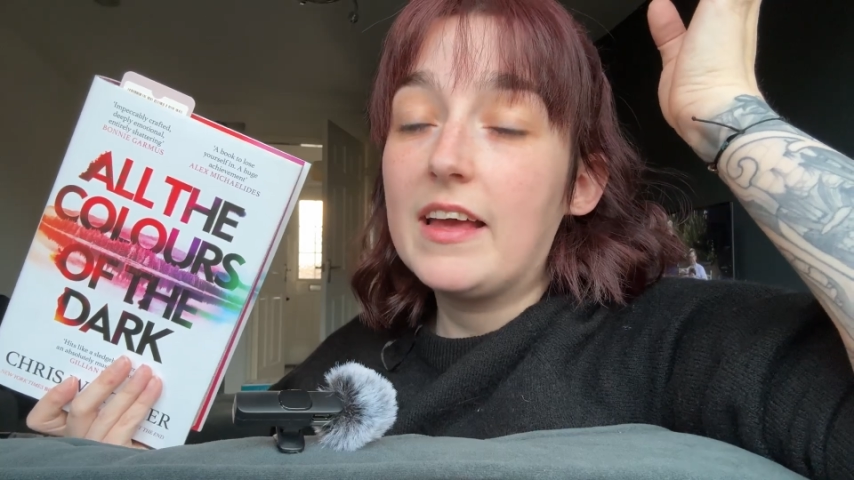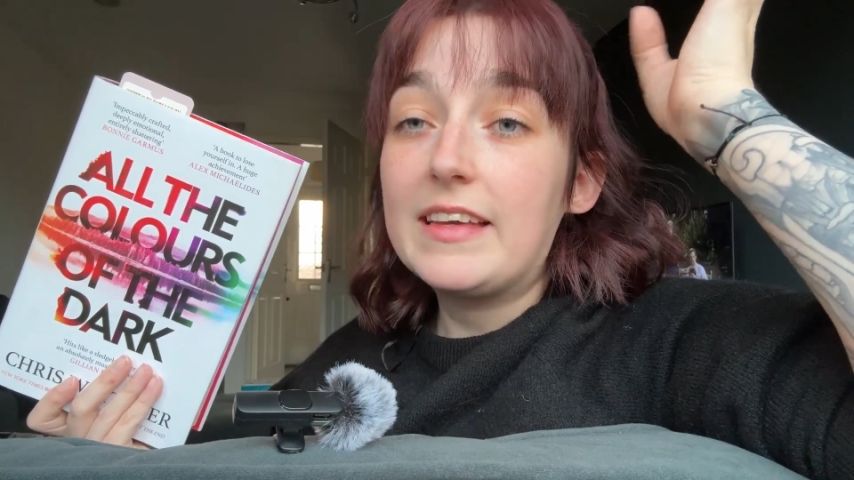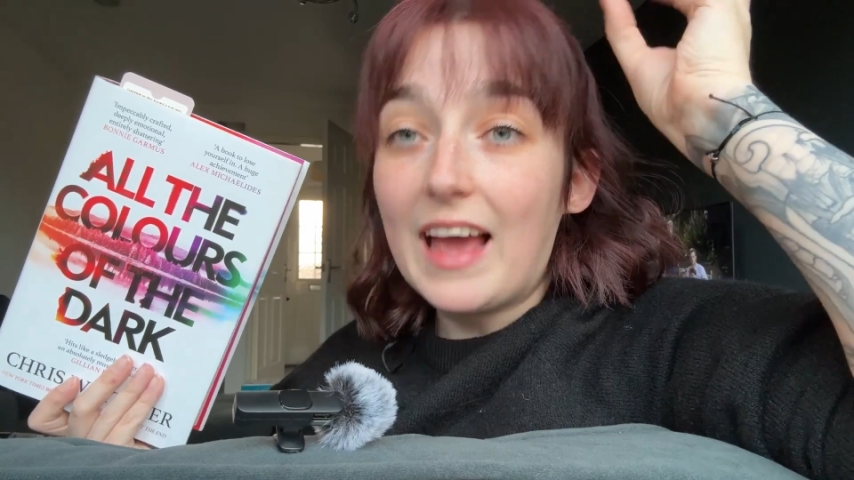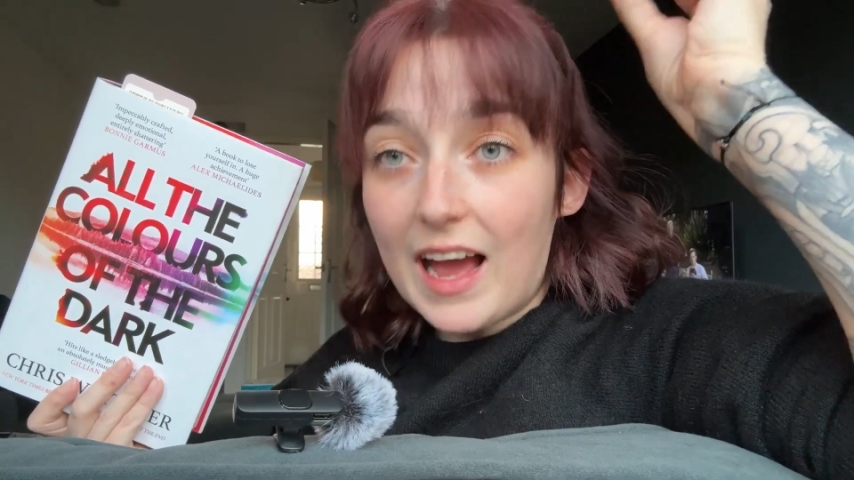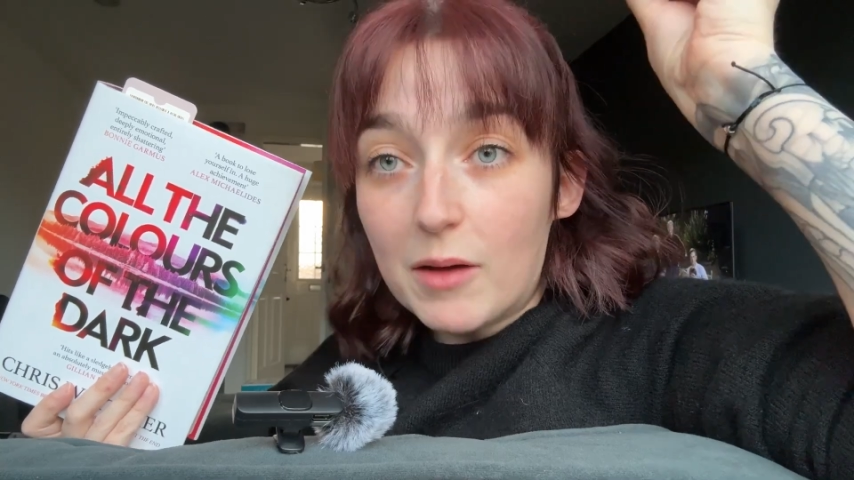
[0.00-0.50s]

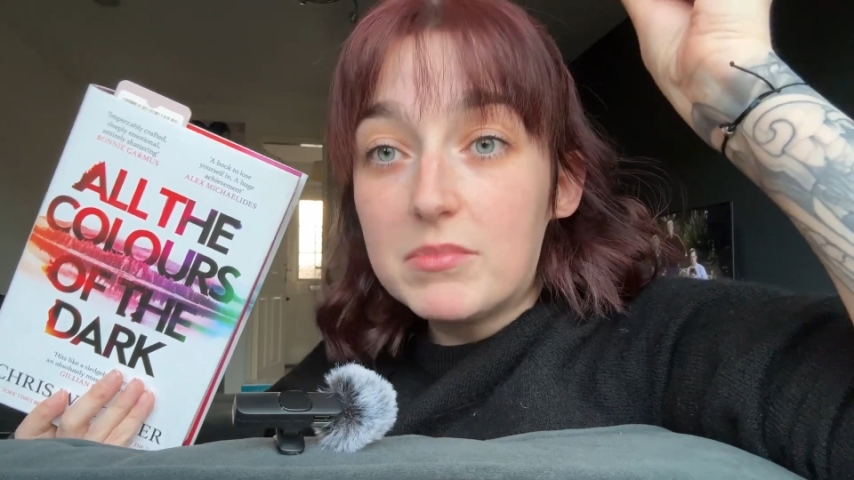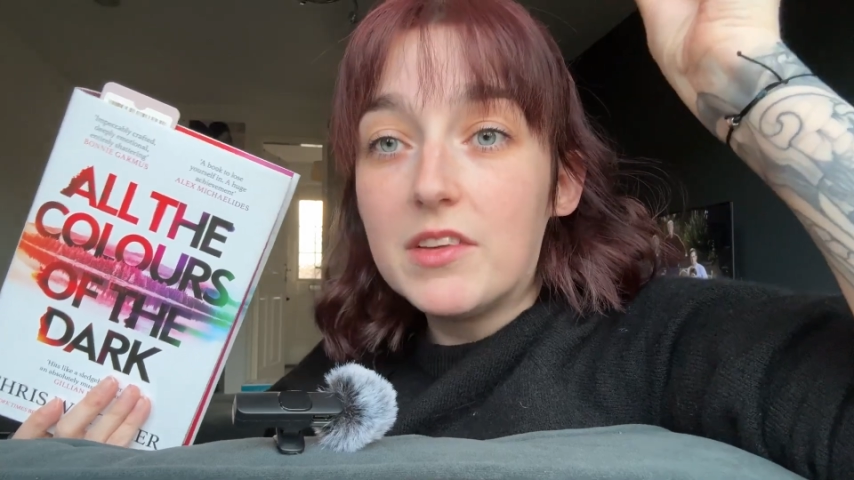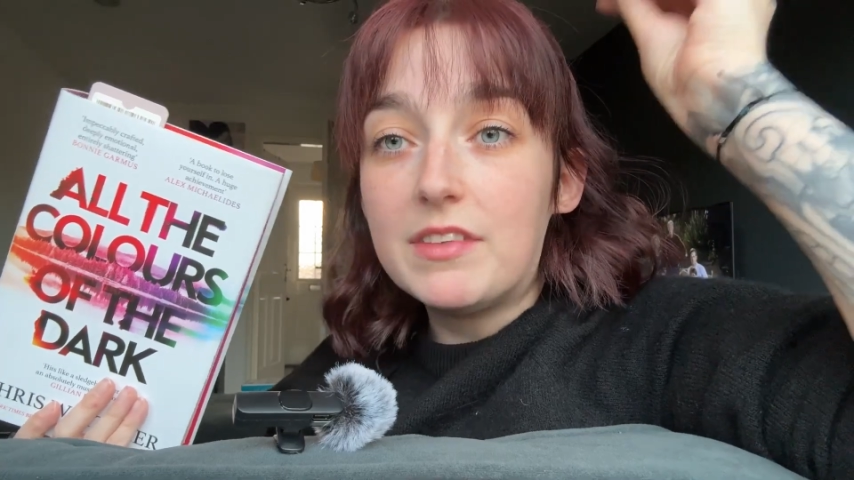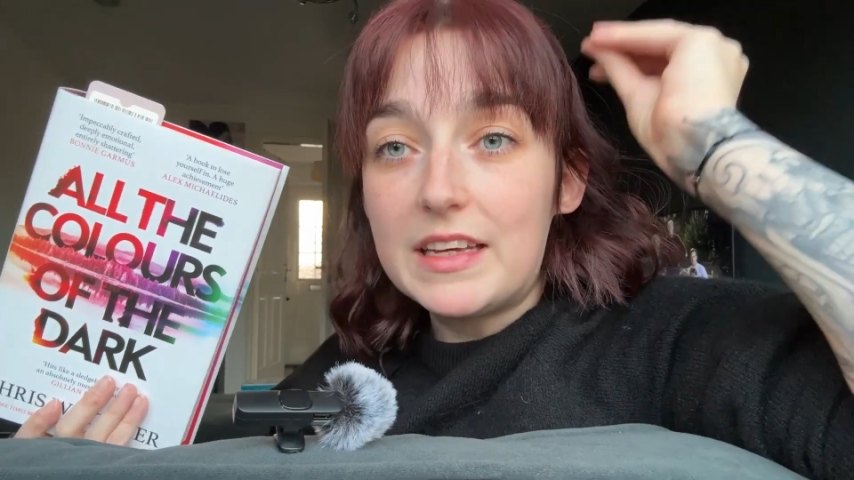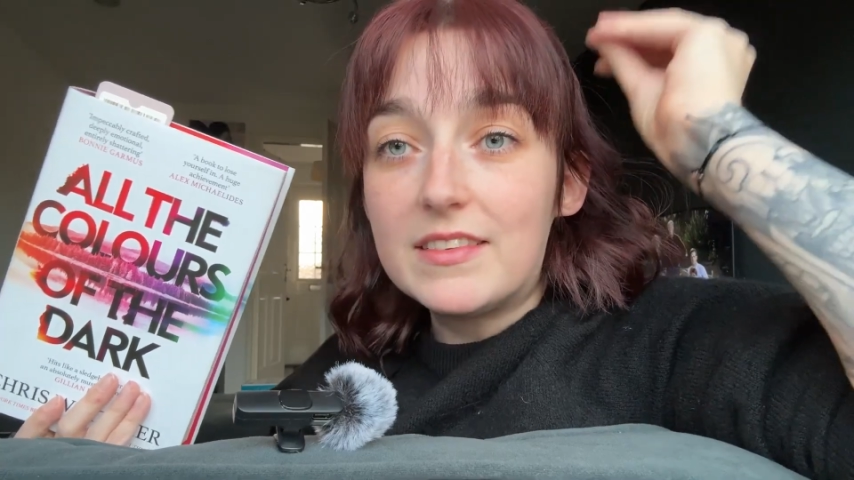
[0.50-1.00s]

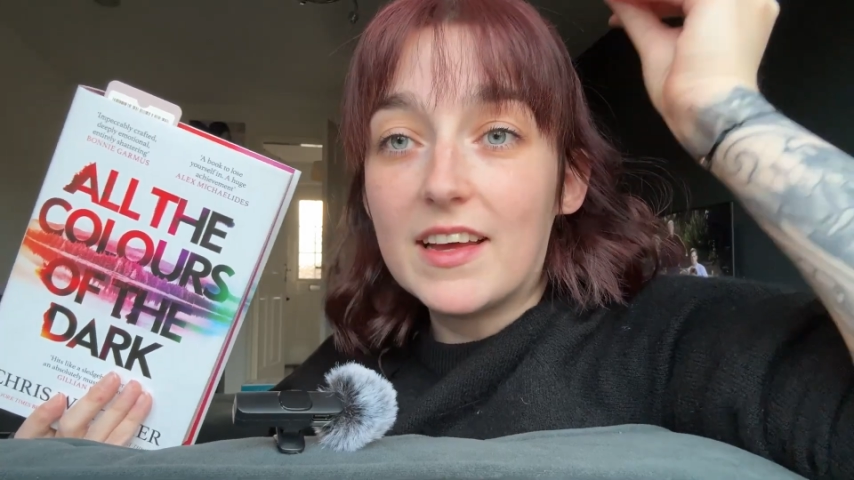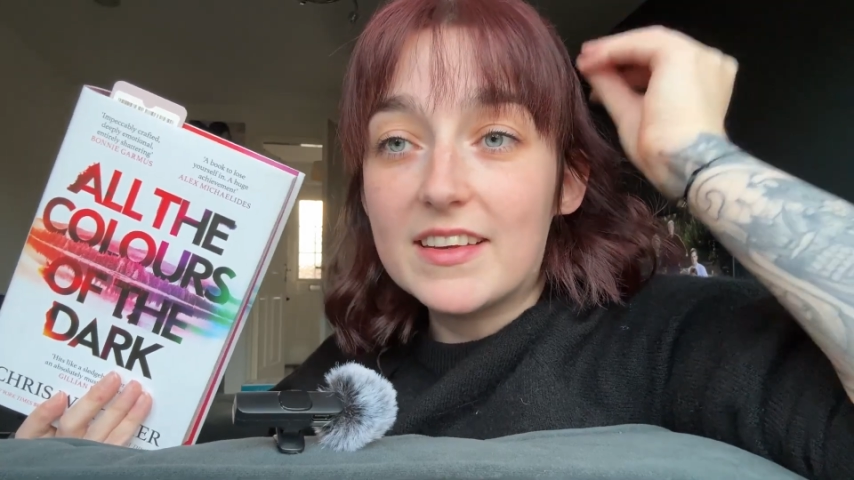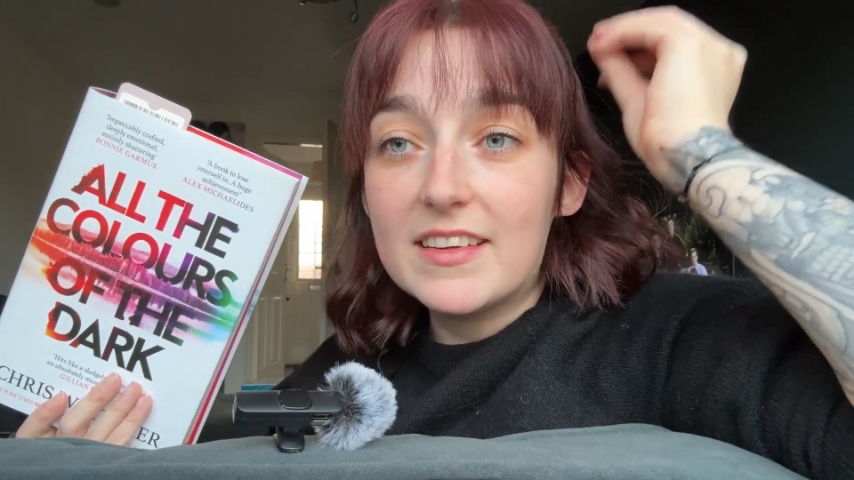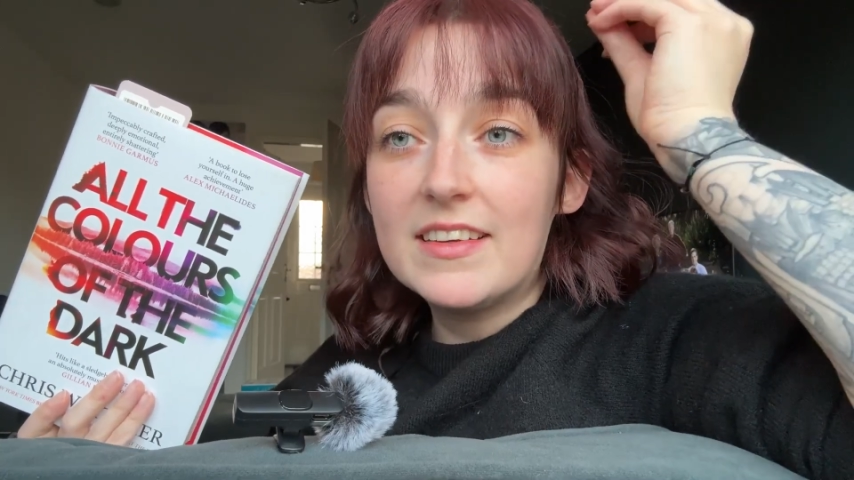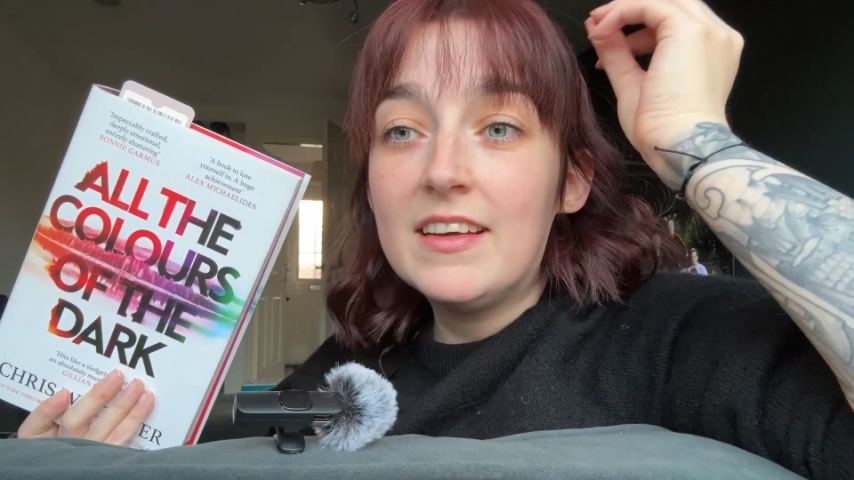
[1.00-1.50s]
captivating.